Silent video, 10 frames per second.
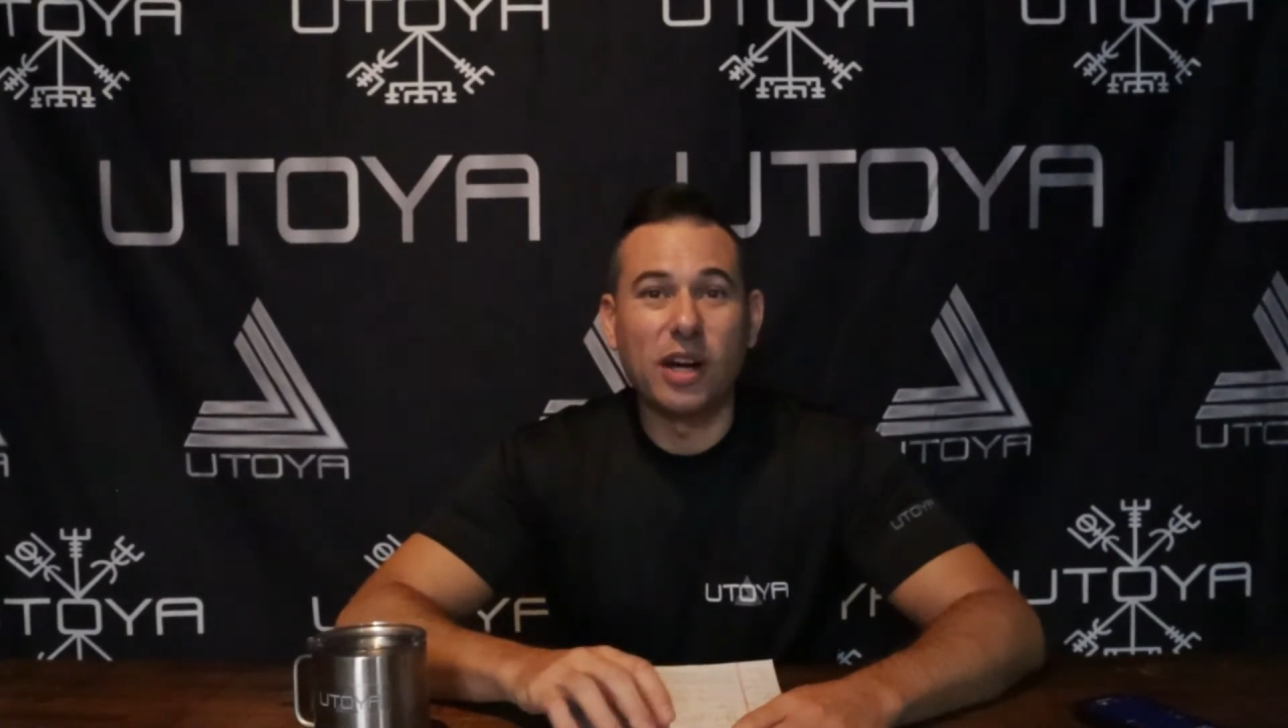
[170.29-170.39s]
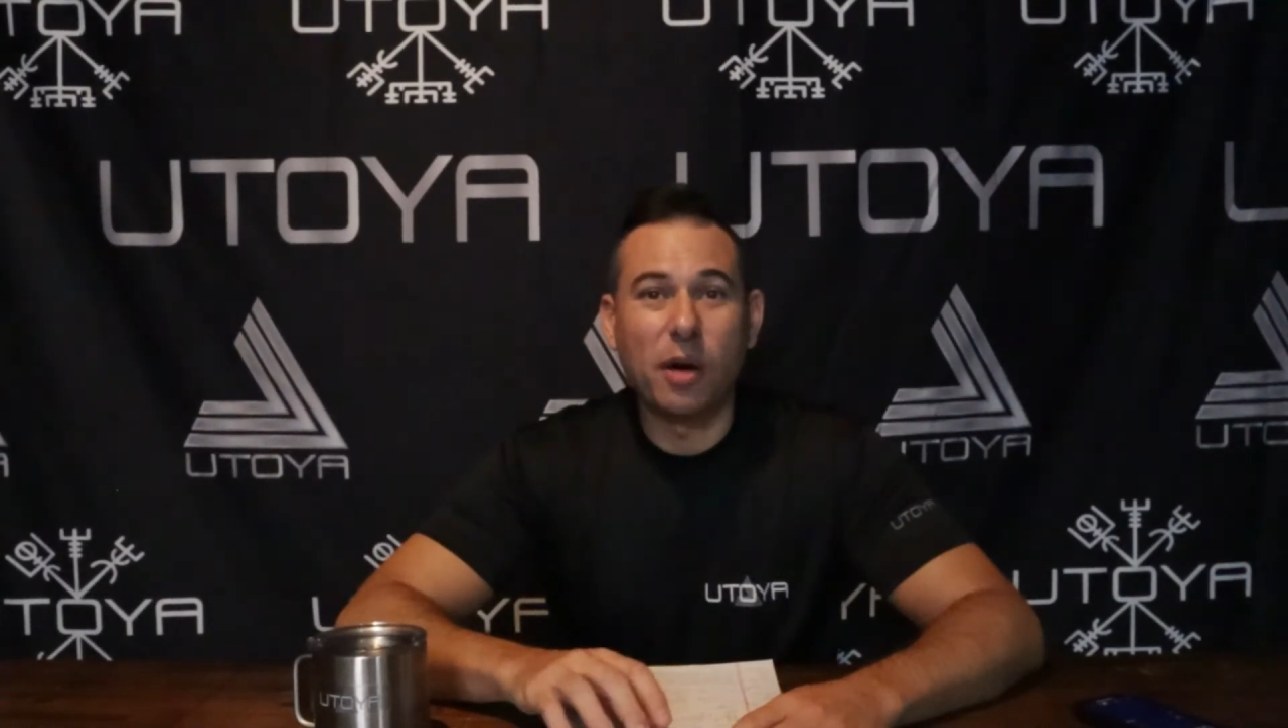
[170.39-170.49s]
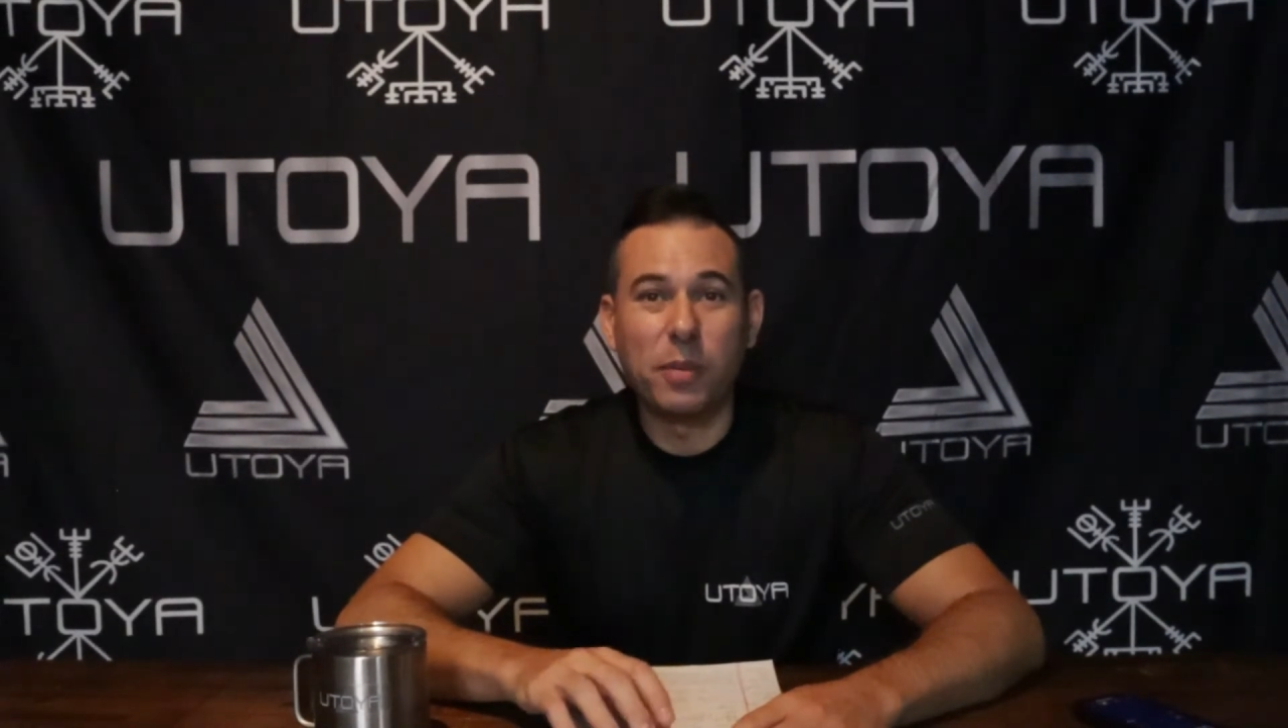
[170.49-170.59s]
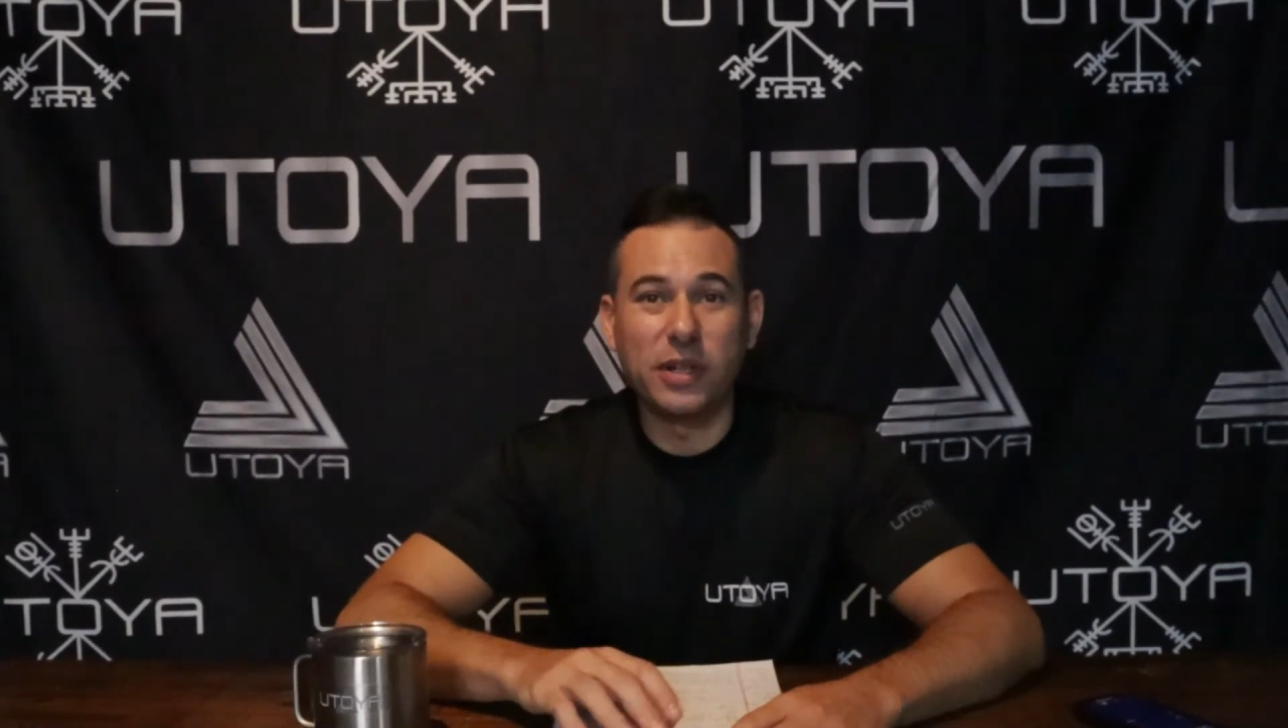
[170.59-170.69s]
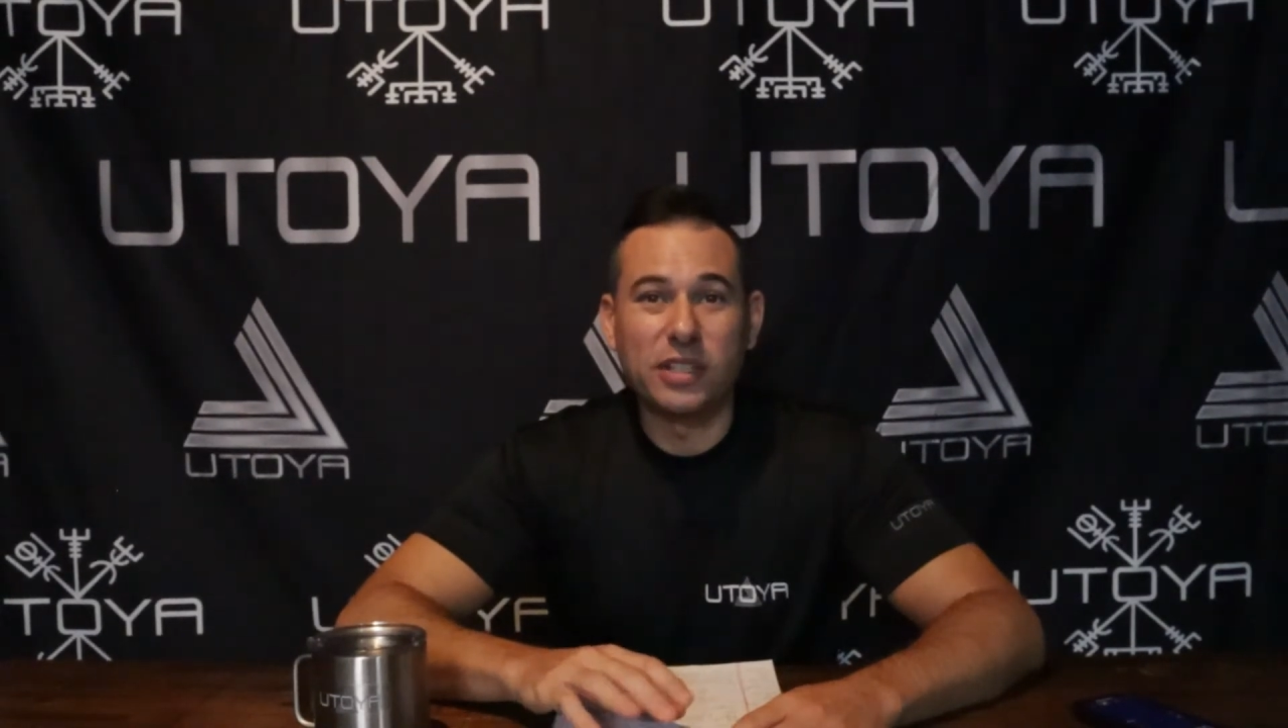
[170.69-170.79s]

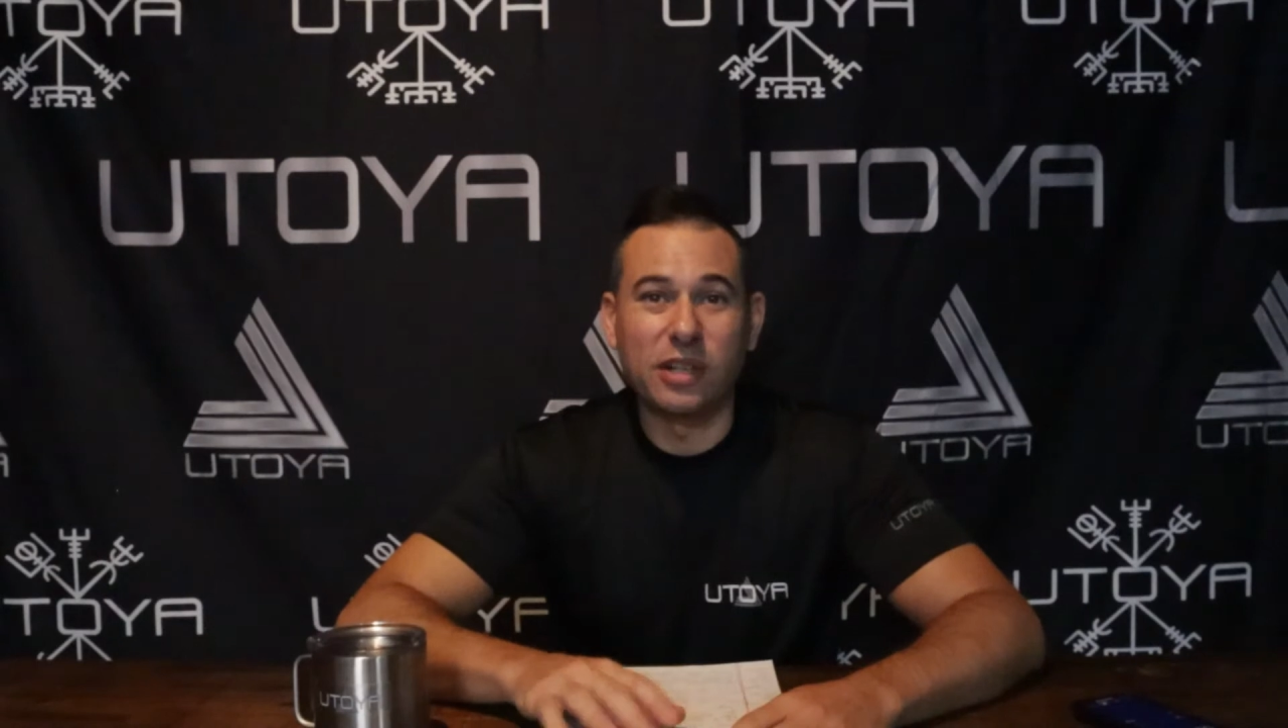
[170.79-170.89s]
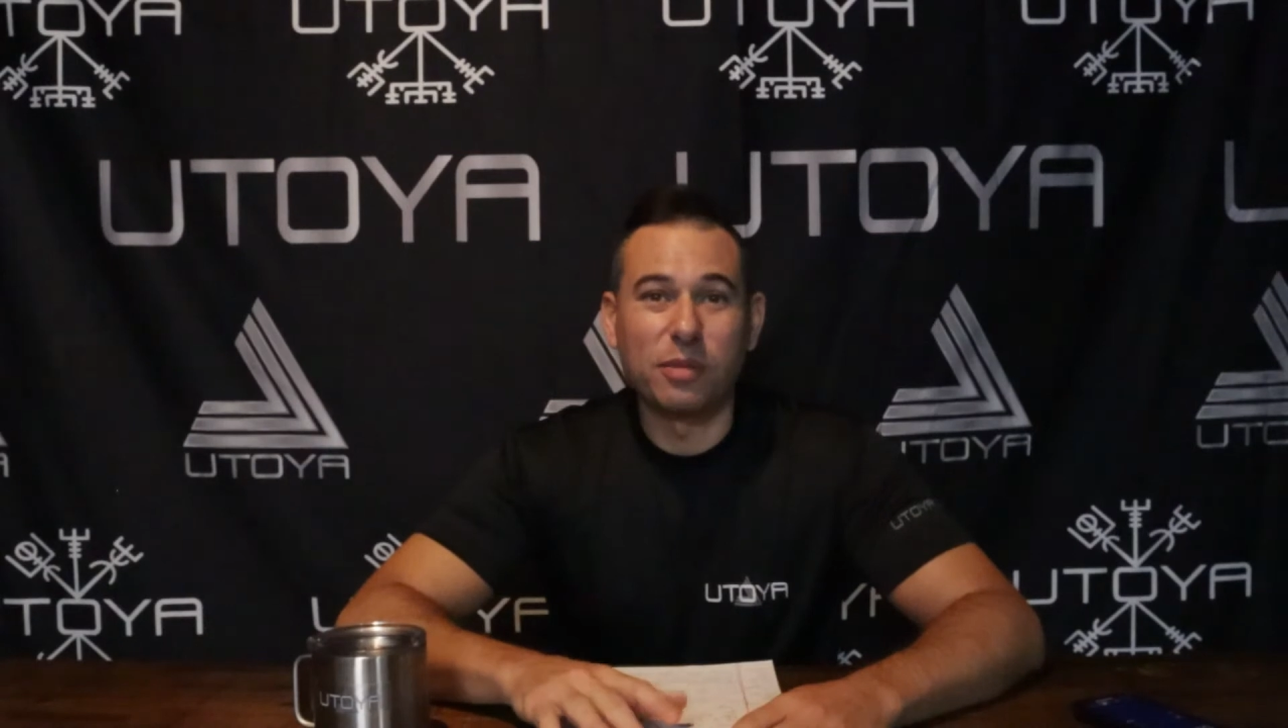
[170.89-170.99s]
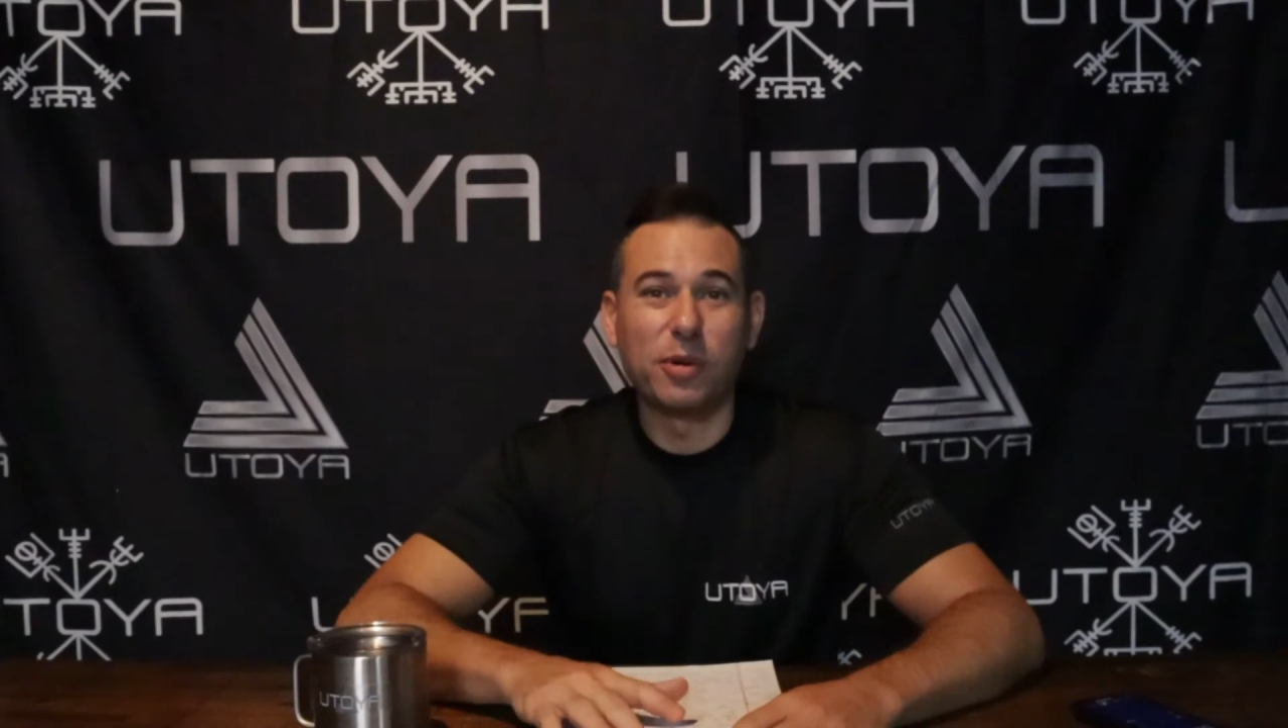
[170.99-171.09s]
companies that are